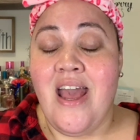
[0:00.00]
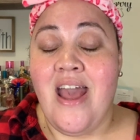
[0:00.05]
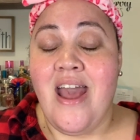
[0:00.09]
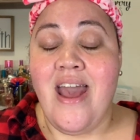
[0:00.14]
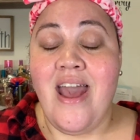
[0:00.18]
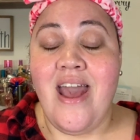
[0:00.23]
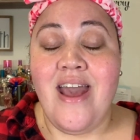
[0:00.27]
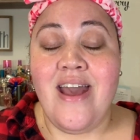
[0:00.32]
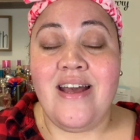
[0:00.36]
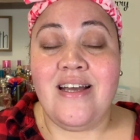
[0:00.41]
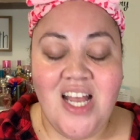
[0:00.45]

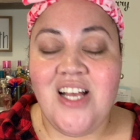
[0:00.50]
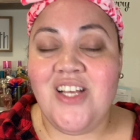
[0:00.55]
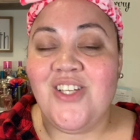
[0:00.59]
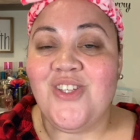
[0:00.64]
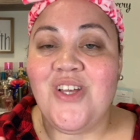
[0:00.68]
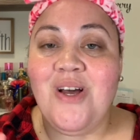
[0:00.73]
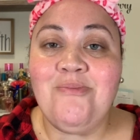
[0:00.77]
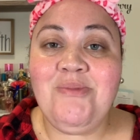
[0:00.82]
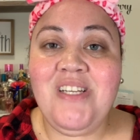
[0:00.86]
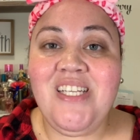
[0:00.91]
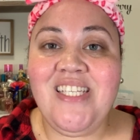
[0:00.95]
And so
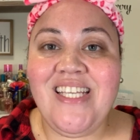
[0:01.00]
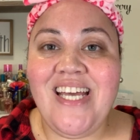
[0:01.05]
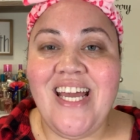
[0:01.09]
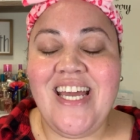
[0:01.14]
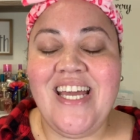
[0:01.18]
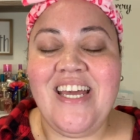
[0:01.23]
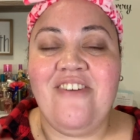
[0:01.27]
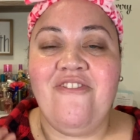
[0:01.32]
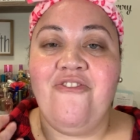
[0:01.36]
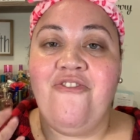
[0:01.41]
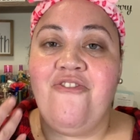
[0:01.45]
I'm going to say
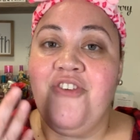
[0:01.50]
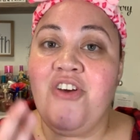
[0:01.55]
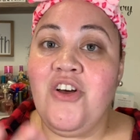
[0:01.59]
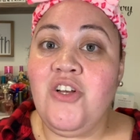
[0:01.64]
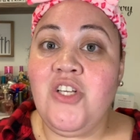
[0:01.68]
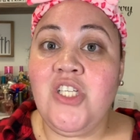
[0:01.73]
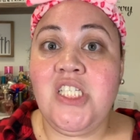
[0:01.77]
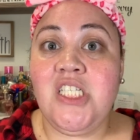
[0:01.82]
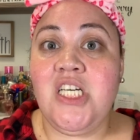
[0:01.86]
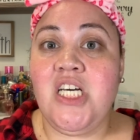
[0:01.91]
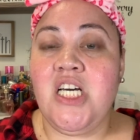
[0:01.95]
it
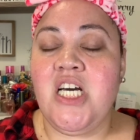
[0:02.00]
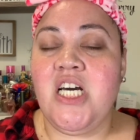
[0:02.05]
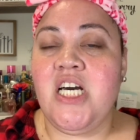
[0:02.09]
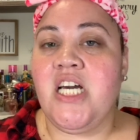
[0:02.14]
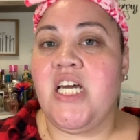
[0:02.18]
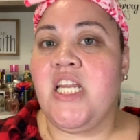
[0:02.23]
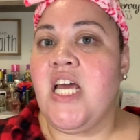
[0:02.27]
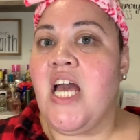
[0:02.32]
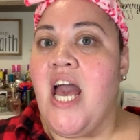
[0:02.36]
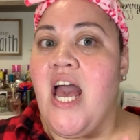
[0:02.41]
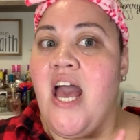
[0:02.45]
feels
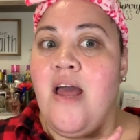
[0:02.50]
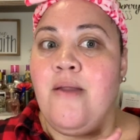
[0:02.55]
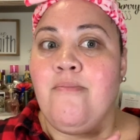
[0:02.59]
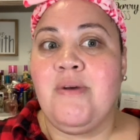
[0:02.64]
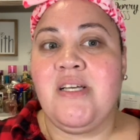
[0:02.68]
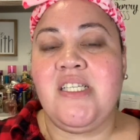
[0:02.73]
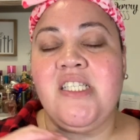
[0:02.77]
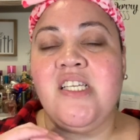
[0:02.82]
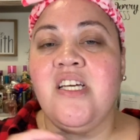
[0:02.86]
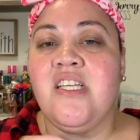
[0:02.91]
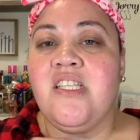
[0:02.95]
good and my
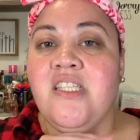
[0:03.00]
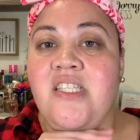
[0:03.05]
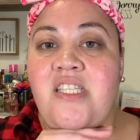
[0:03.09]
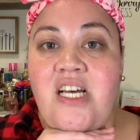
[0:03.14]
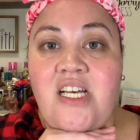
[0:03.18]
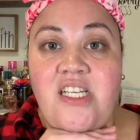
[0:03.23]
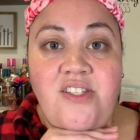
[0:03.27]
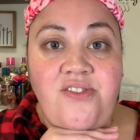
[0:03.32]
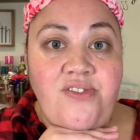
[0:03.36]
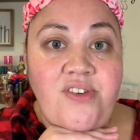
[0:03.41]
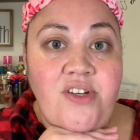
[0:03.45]
skin
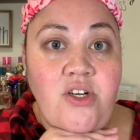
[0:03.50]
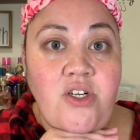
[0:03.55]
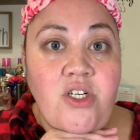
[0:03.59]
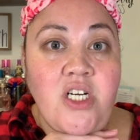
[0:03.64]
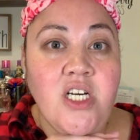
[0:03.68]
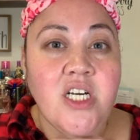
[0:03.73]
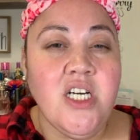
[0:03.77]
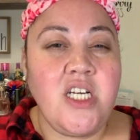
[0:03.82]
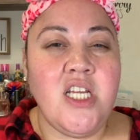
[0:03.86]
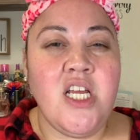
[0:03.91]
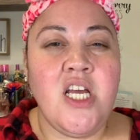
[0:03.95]
does feel
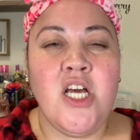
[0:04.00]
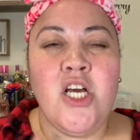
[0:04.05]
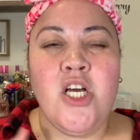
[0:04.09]
good.